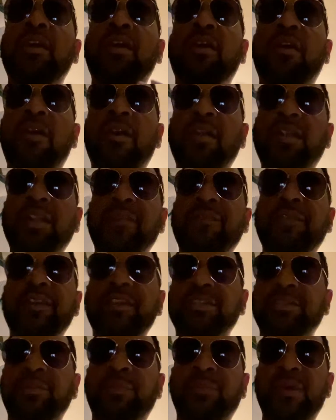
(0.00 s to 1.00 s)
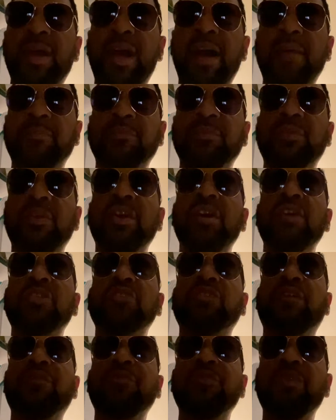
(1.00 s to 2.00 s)
All of it is a problem.
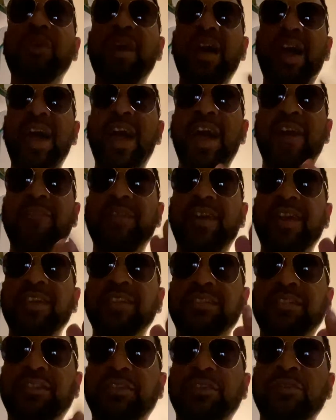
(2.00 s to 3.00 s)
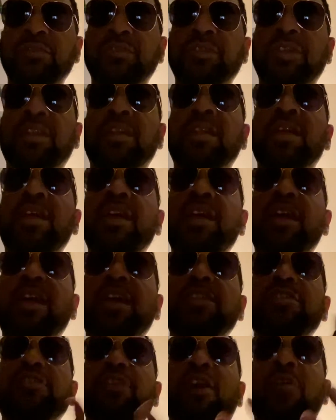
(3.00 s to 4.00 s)
So if you have a solution,
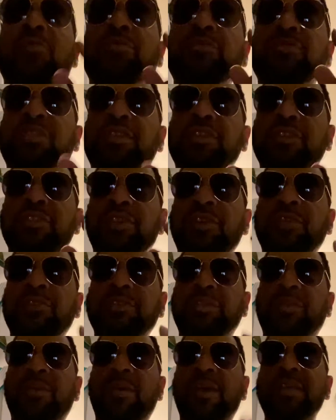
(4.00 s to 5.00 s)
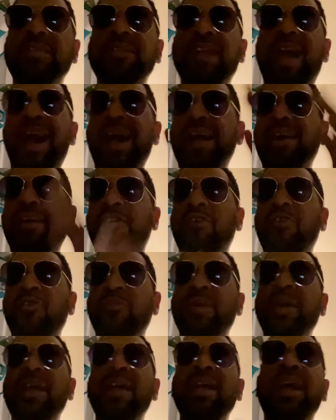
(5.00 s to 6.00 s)
and don't just use the words I
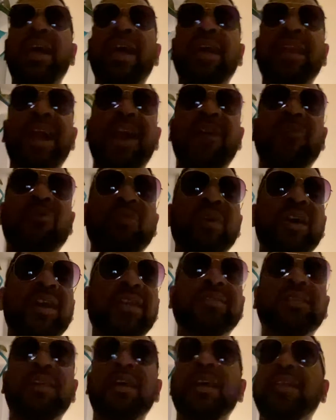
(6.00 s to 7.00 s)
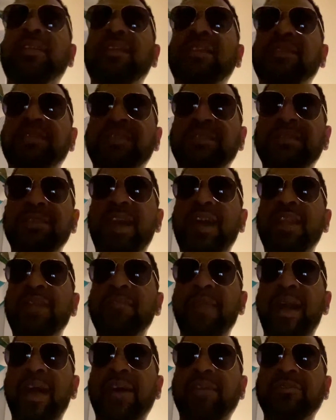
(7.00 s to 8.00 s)
hope and I wish. This is not a
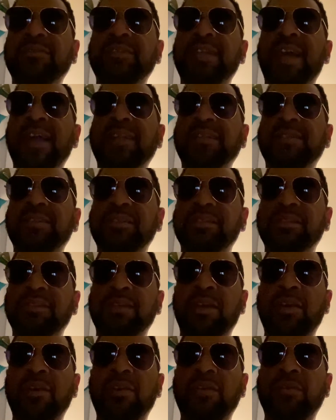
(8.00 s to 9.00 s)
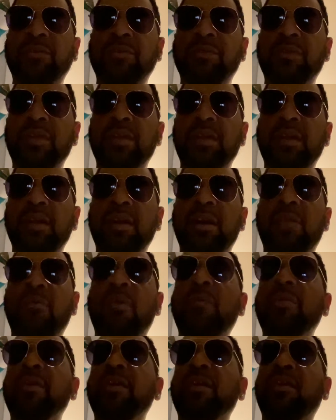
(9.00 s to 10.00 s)
Michael Jackson song
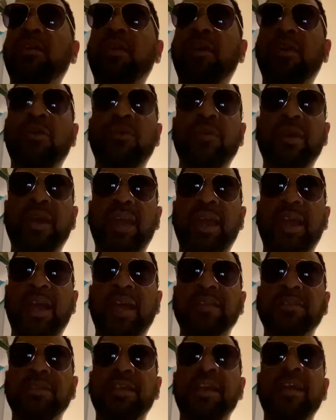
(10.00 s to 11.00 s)
where we're going to hold hands.